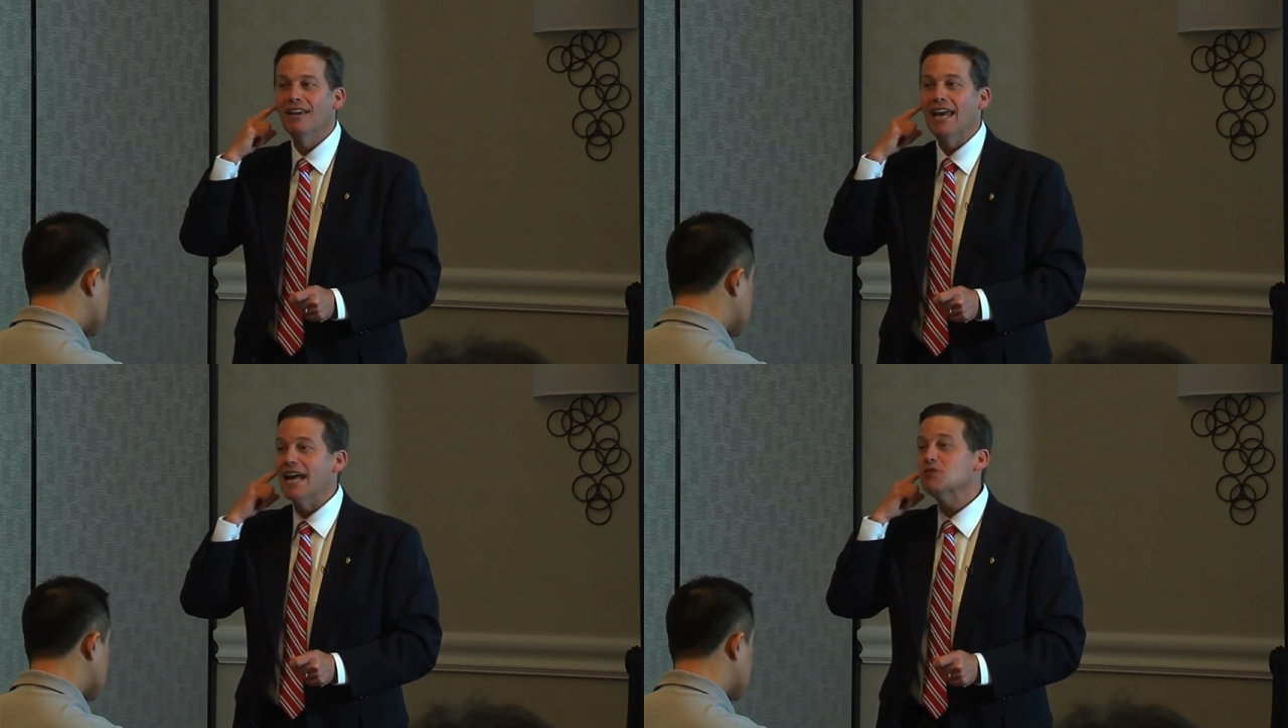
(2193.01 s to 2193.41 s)

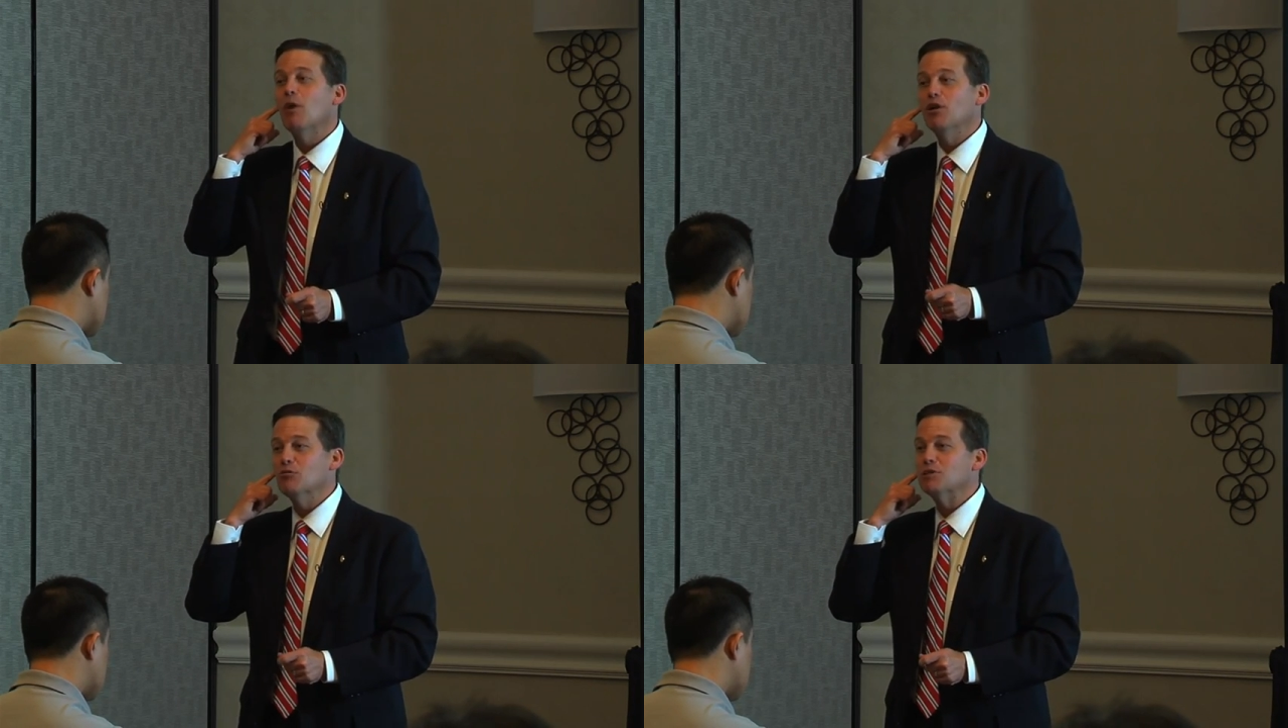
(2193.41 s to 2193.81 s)
and that's
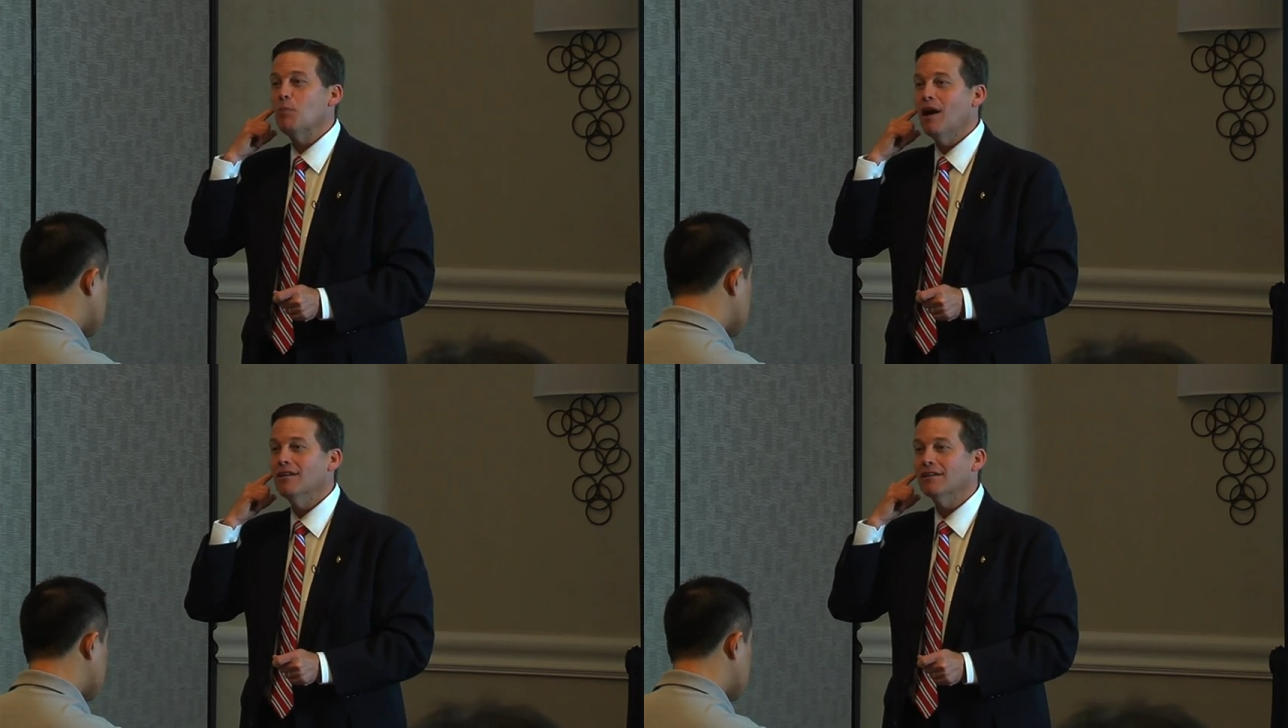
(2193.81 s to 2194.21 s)
why they're
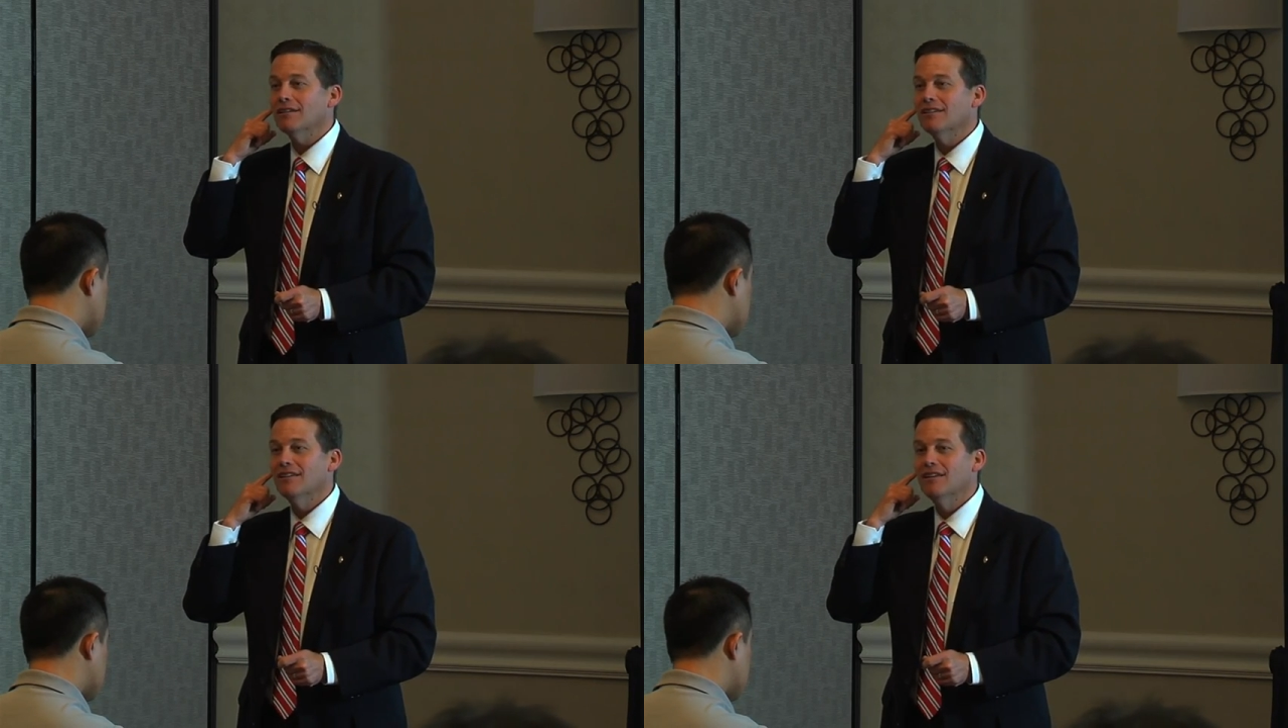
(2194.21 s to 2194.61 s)
responding.
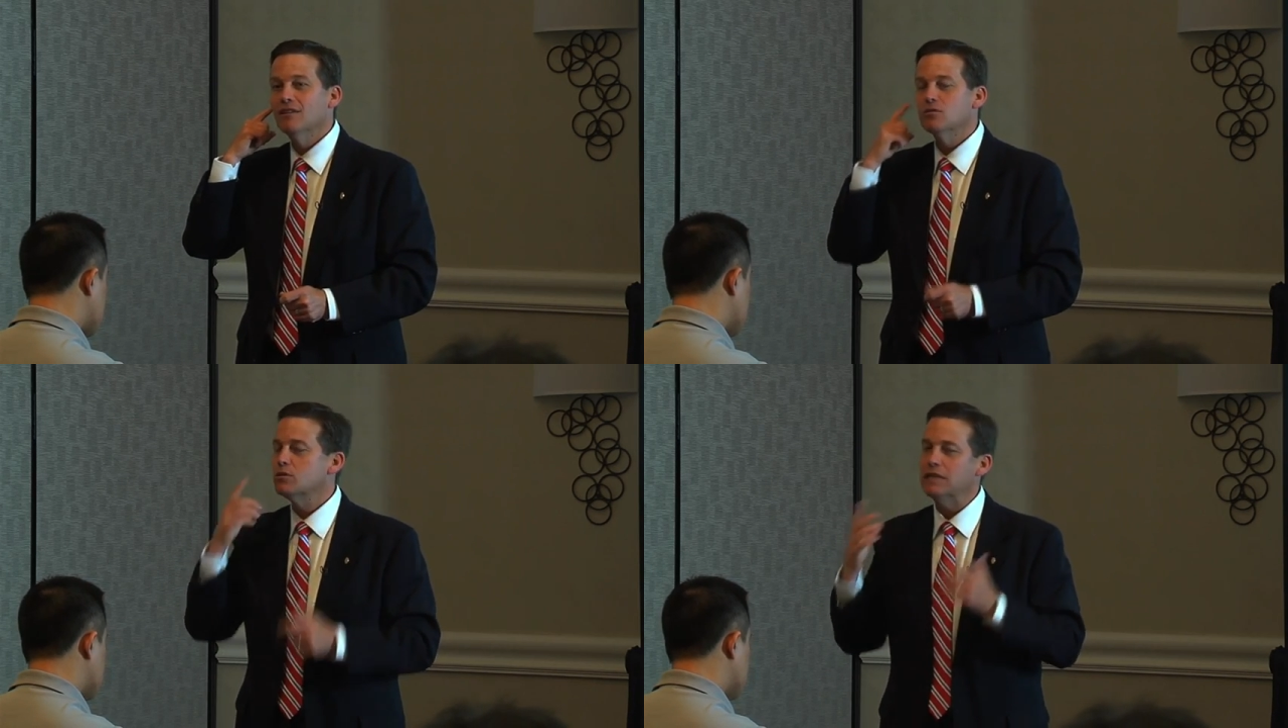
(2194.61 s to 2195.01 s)

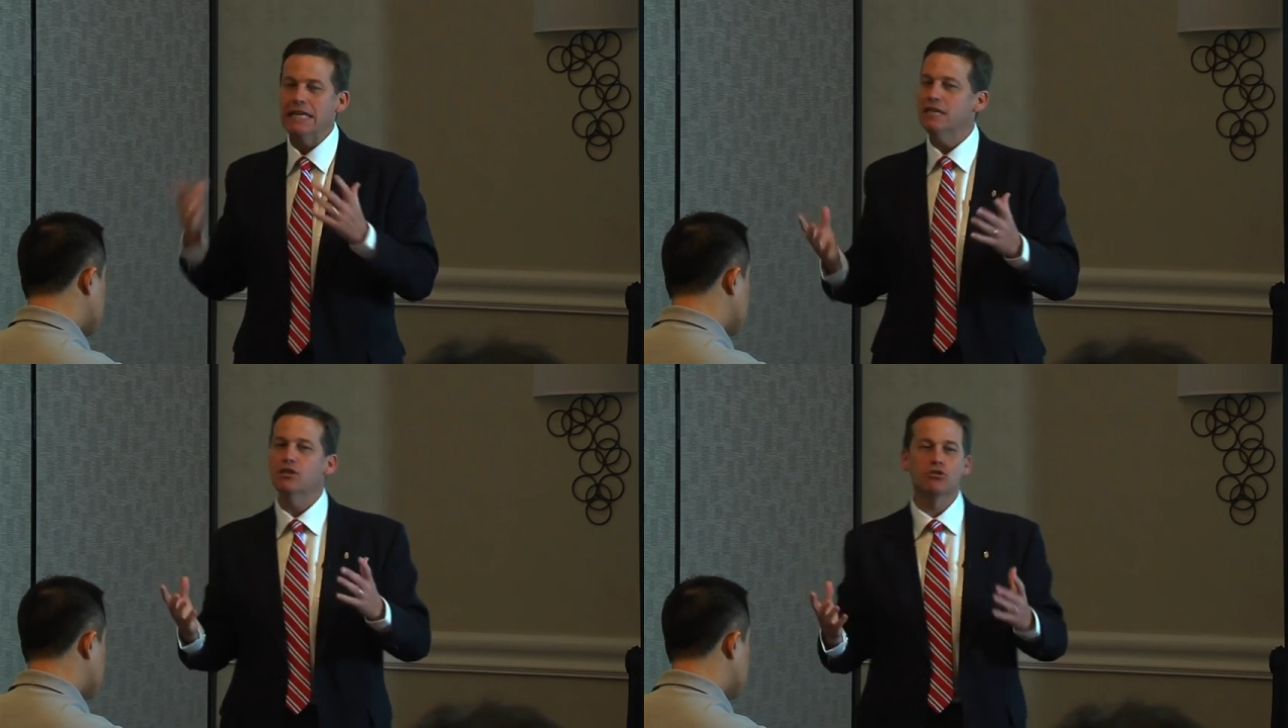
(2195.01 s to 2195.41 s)
So it's an
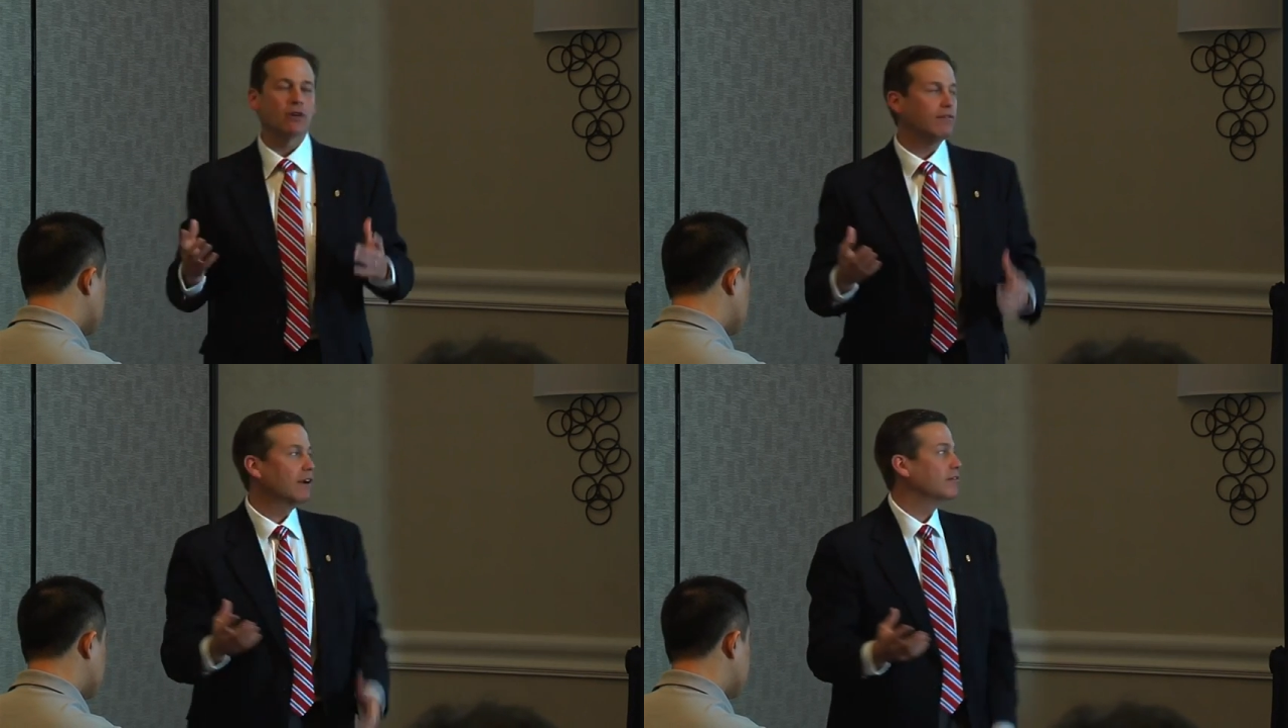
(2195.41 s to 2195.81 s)
easy
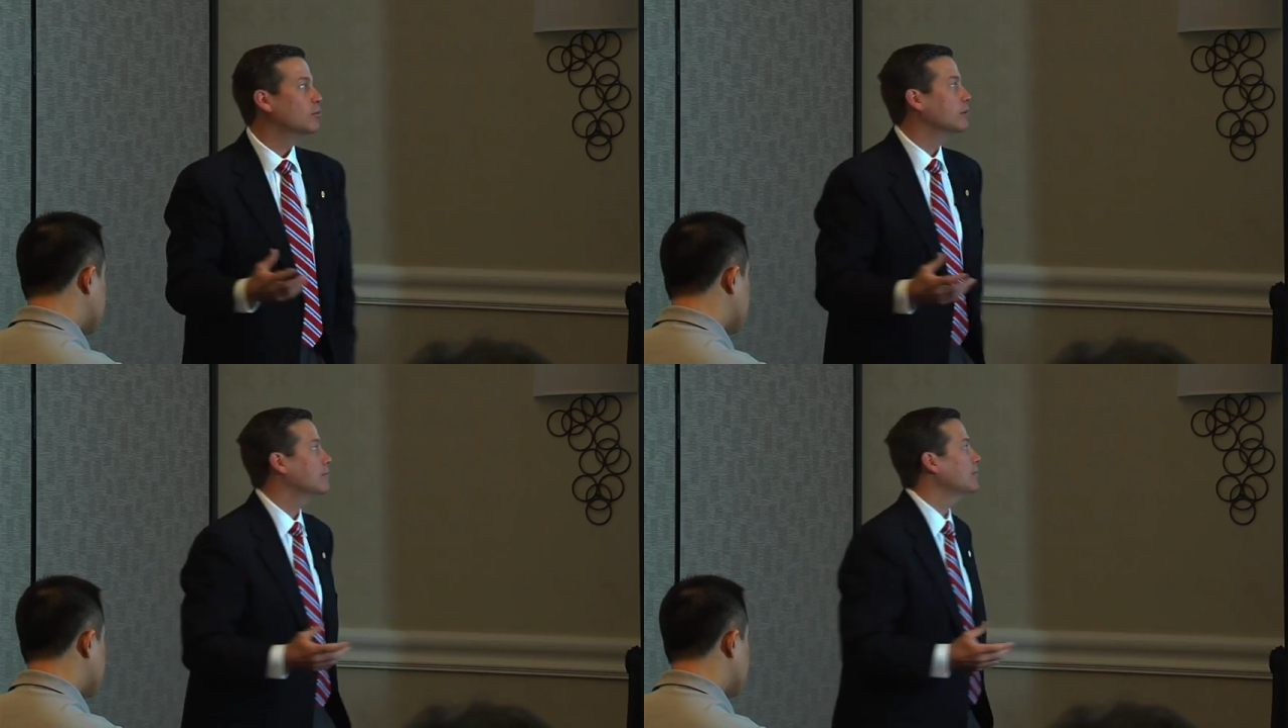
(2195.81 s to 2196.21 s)
trick for
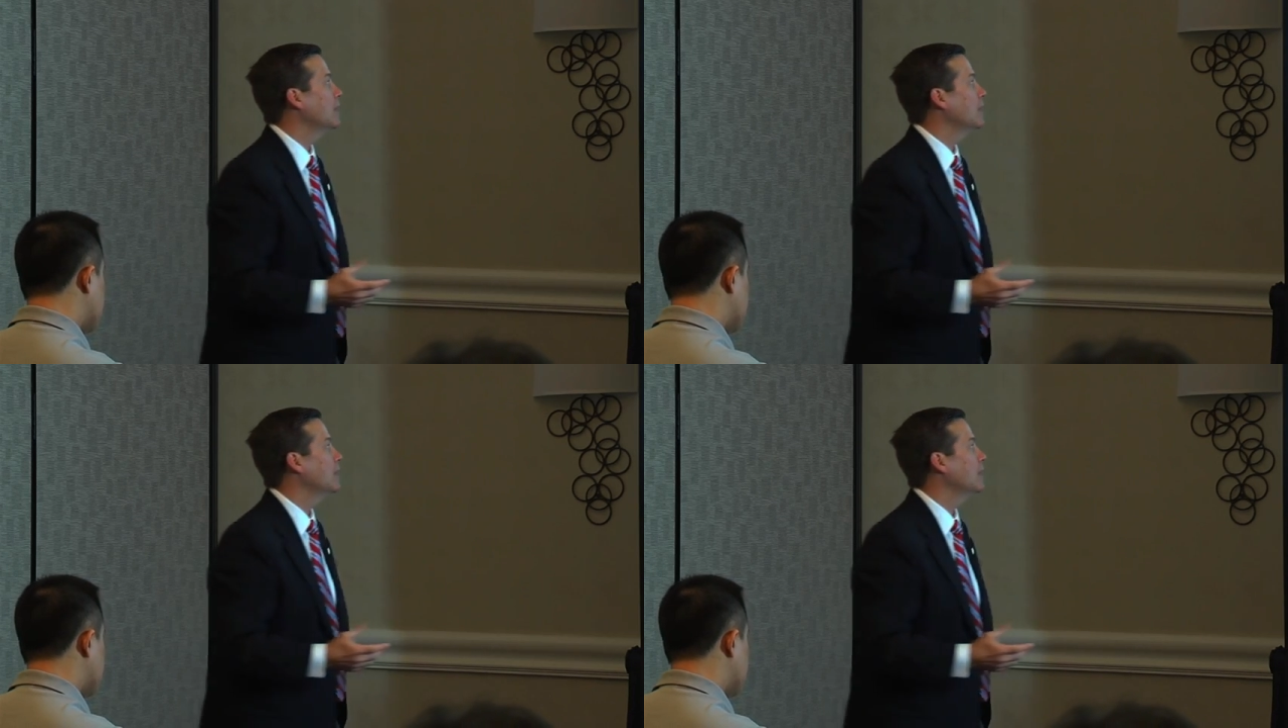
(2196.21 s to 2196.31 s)
everyone.